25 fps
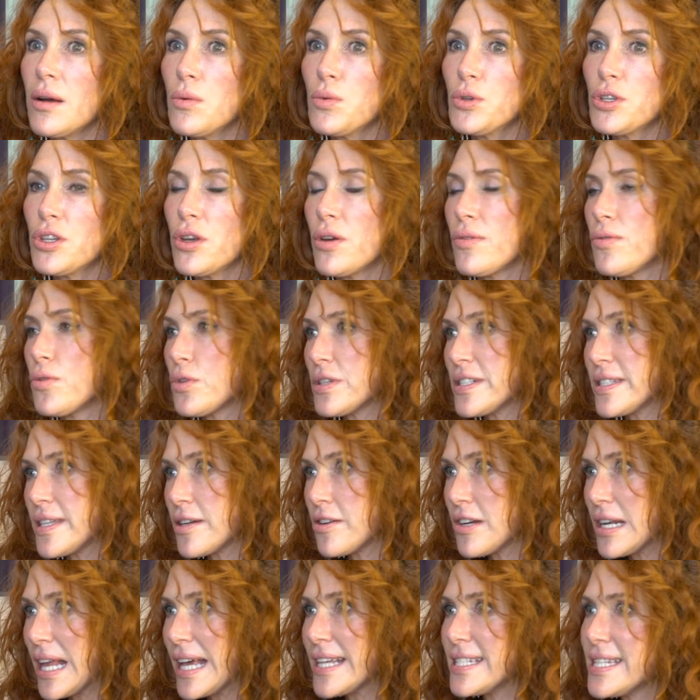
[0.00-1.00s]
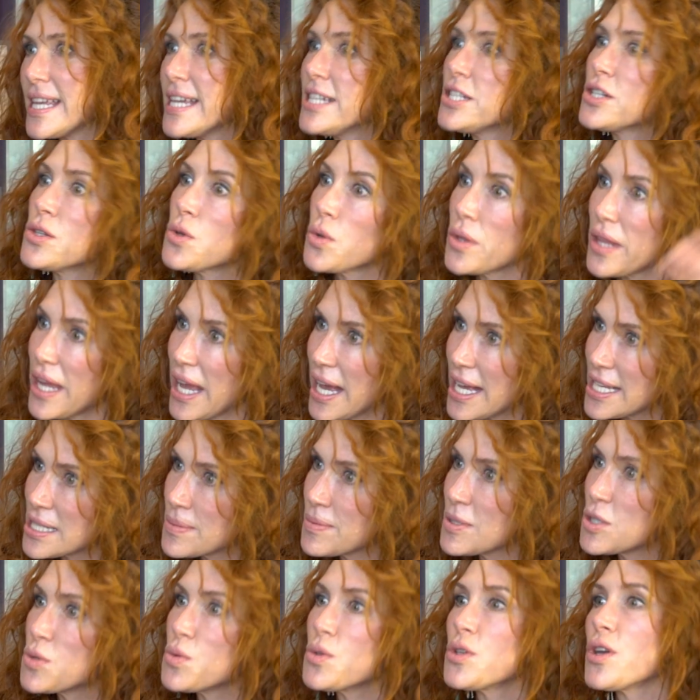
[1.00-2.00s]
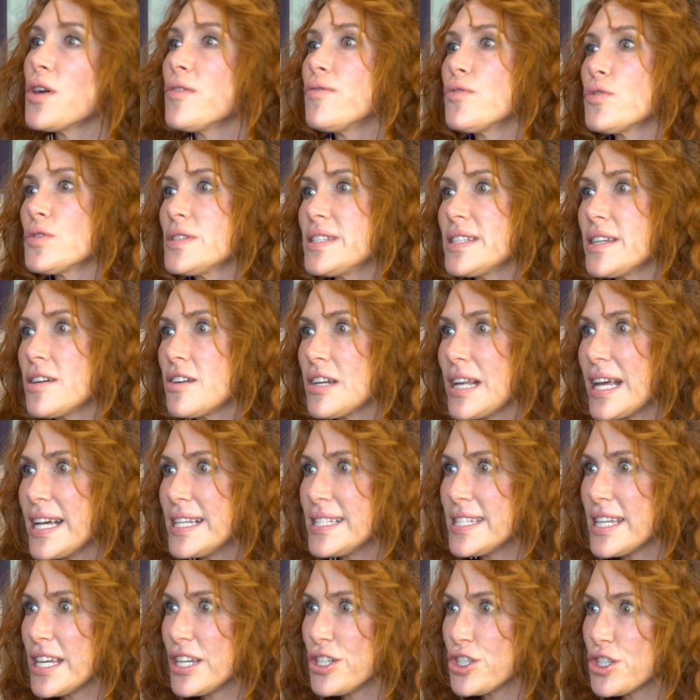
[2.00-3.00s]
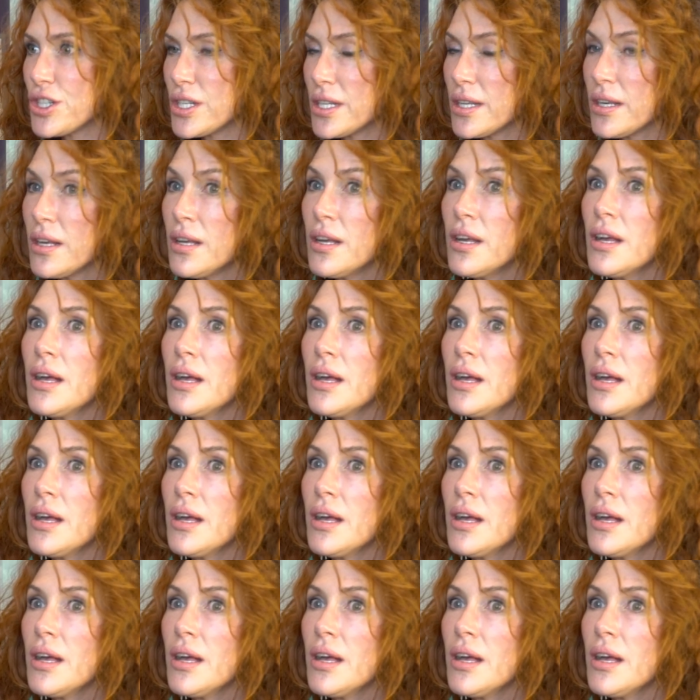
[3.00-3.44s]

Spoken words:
would go for a sterilization, or their husbands would go for sterilization.